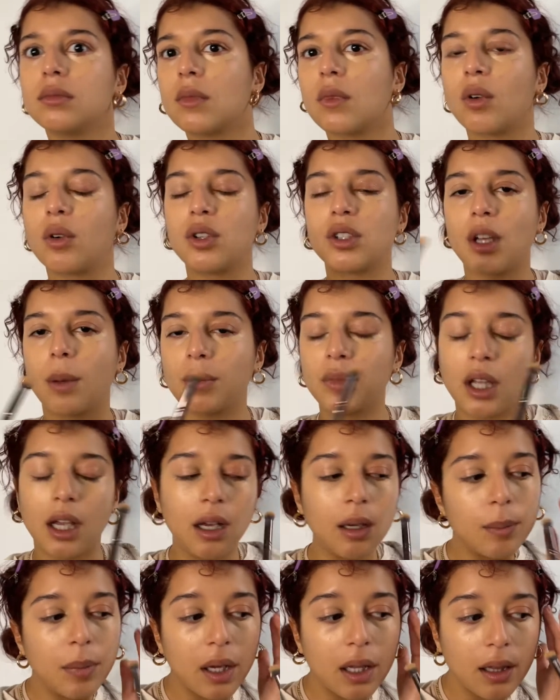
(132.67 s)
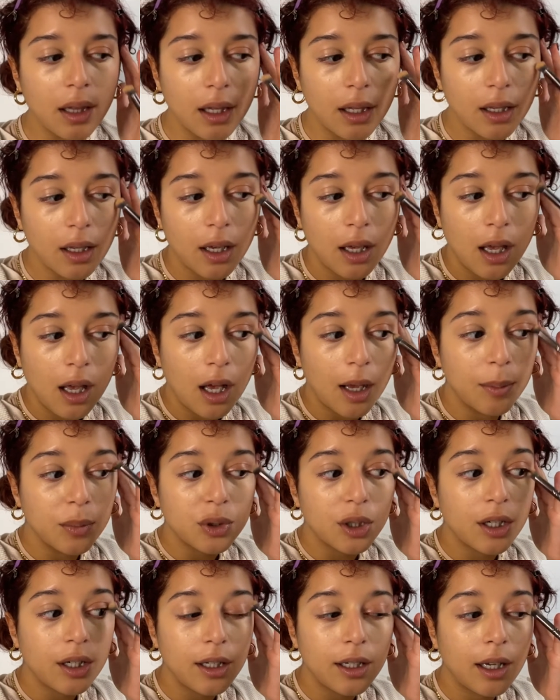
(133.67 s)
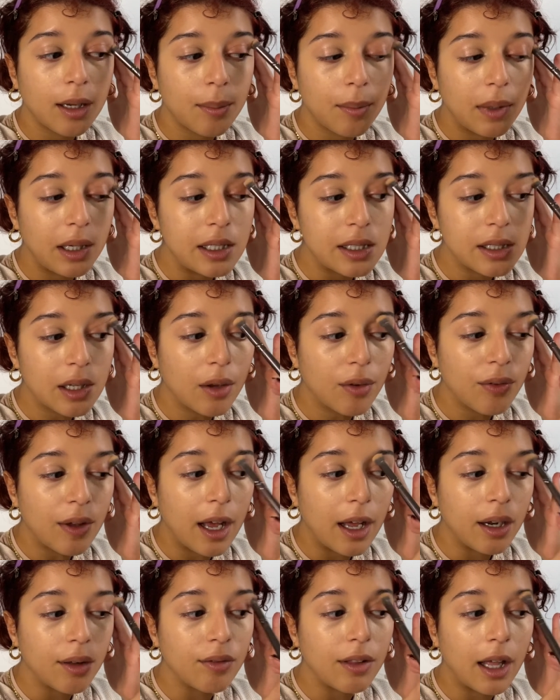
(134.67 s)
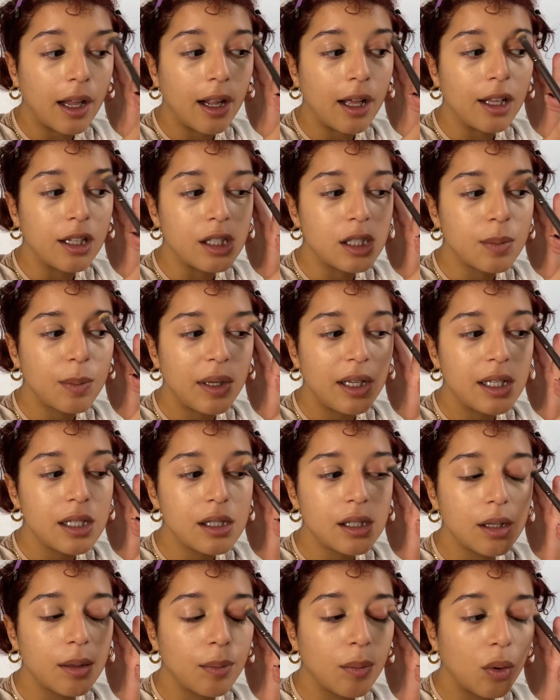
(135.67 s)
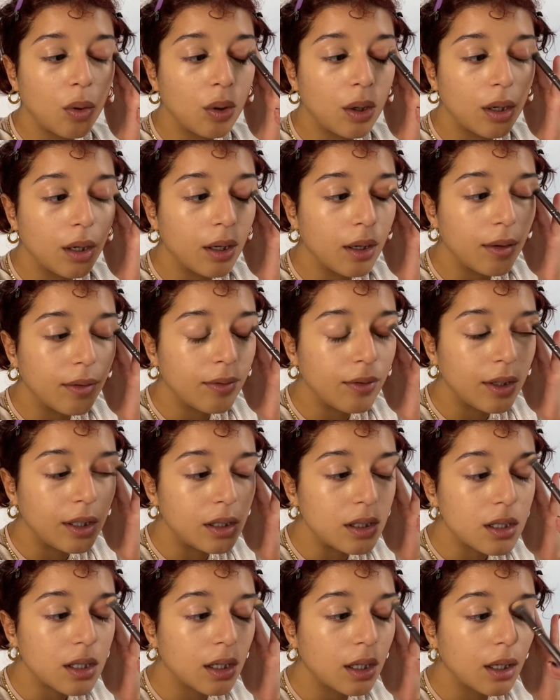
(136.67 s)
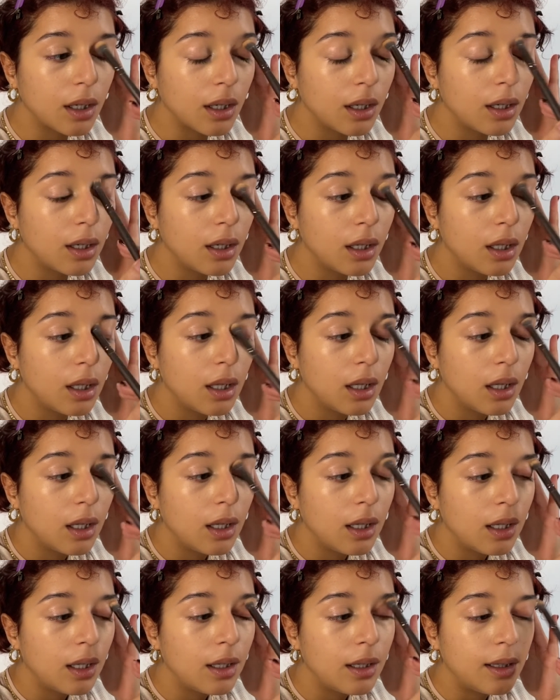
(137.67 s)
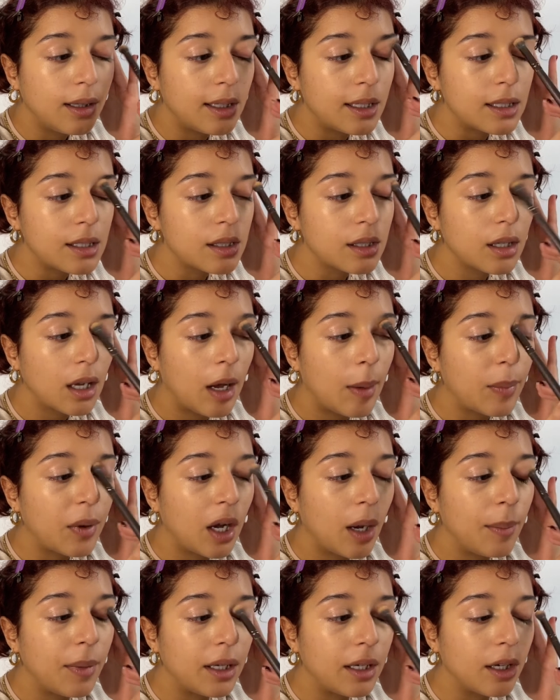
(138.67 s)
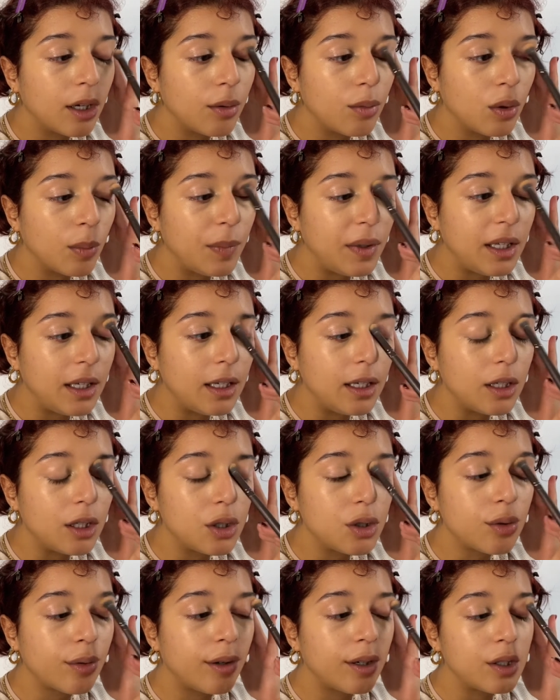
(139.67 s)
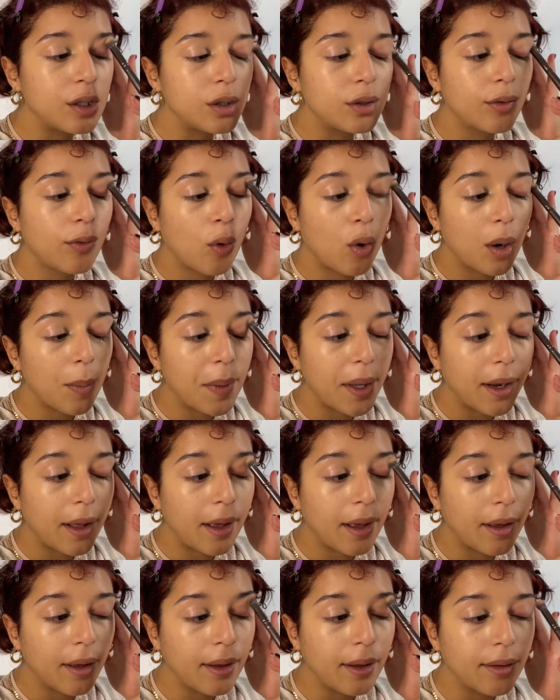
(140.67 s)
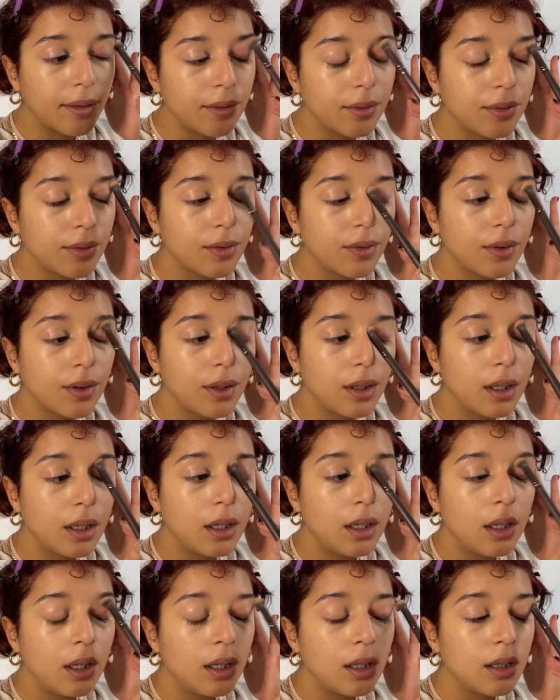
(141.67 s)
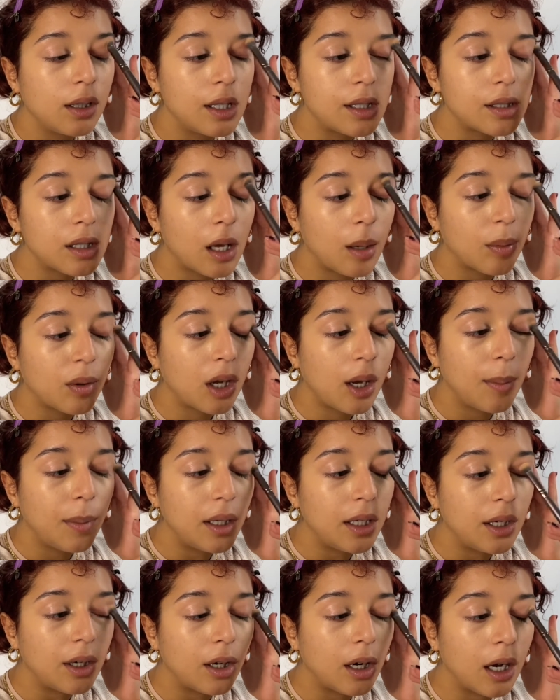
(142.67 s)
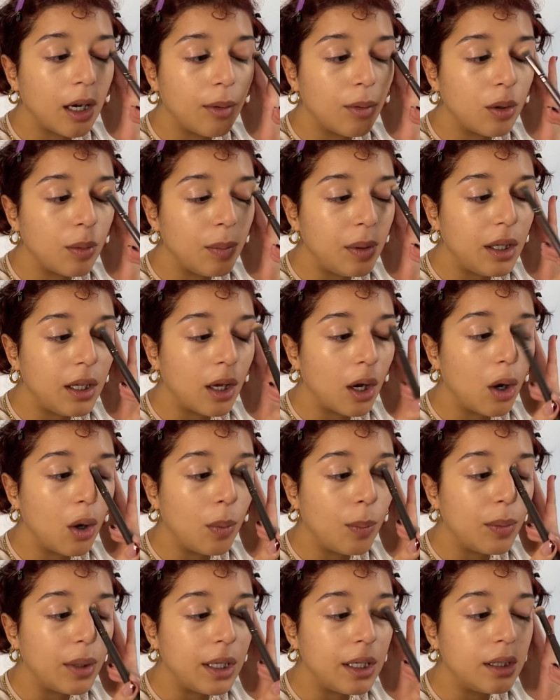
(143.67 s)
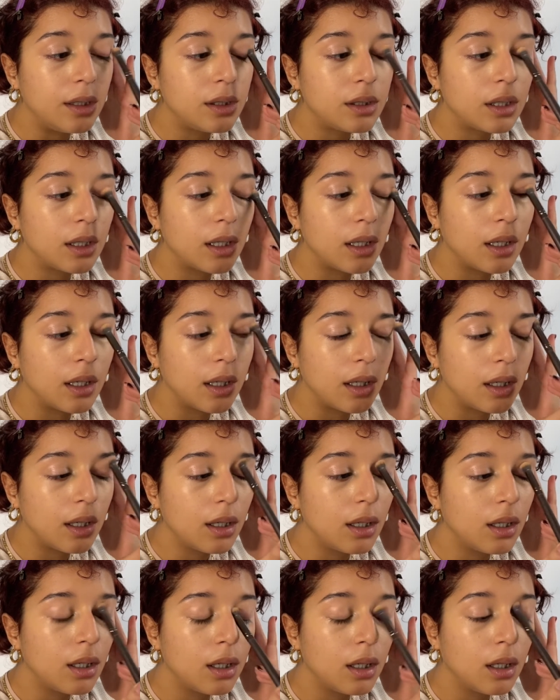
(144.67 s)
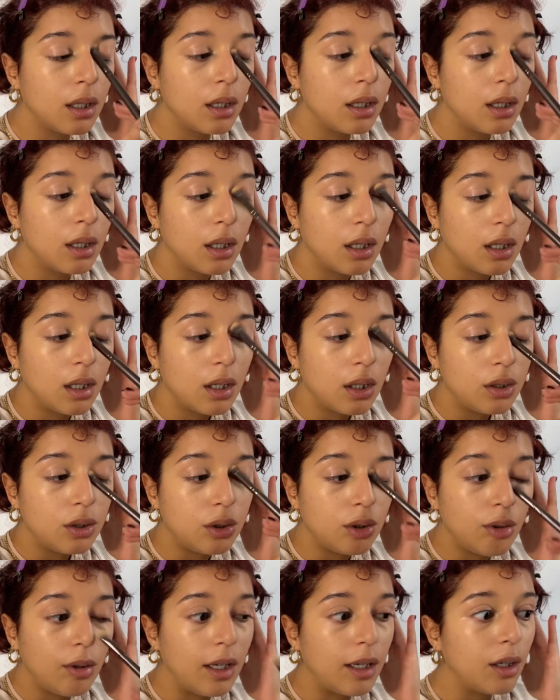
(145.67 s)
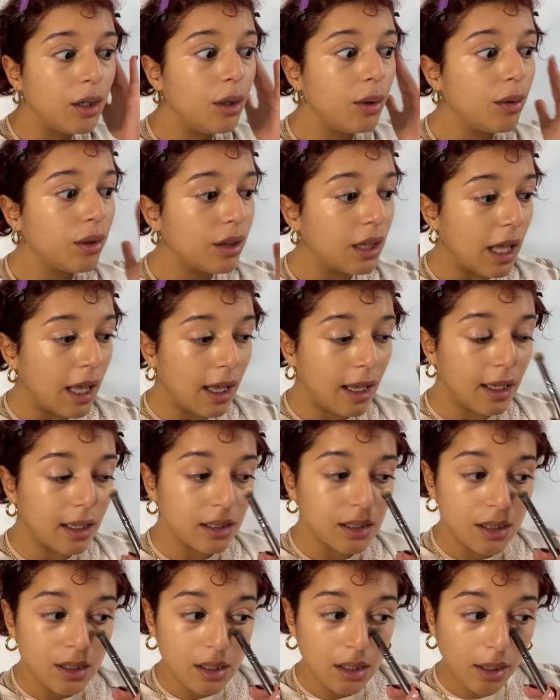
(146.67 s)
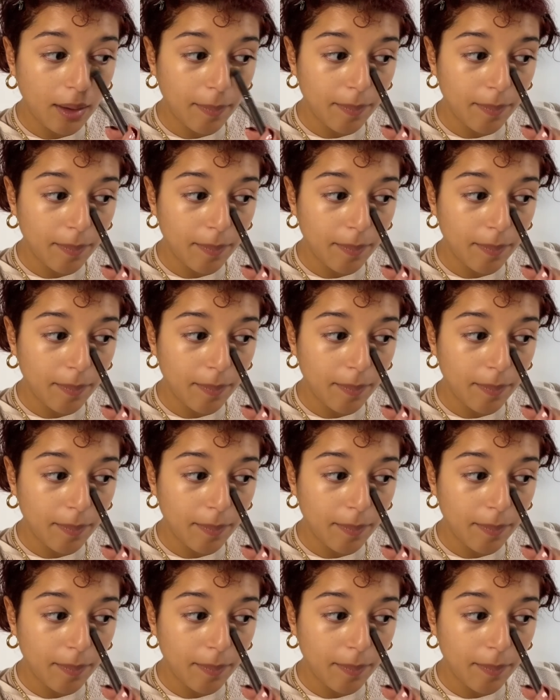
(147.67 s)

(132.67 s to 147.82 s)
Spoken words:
or something, but like I'm trying to get myself out of that headspace and more of into this upcoming year will be transformative. This upcoming year I will be open to doing new things.